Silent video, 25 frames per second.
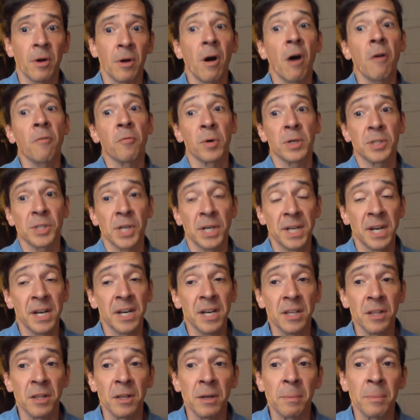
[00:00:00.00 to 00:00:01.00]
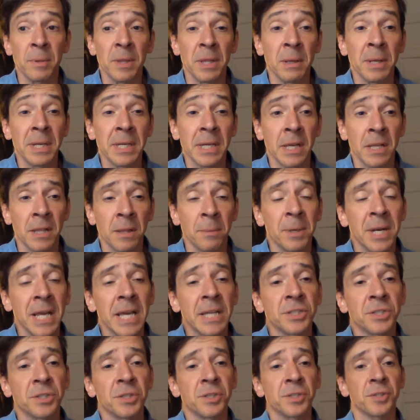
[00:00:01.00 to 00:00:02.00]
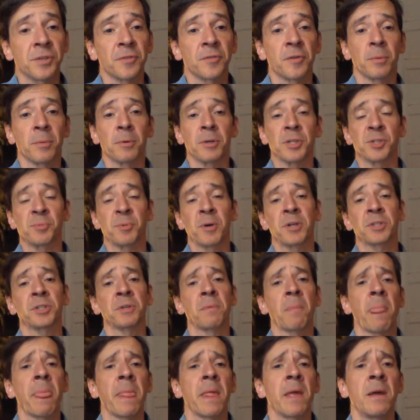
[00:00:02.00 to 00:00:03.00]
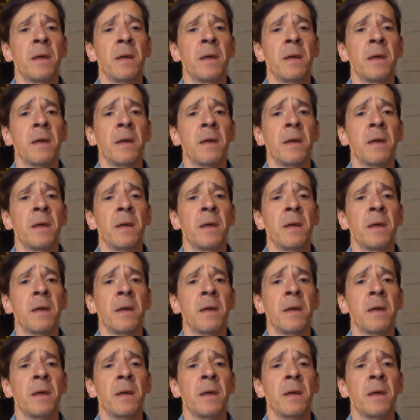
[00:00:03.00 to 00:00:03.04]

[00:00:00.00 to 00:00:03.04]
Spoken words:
of which identity elimination is the formal expression,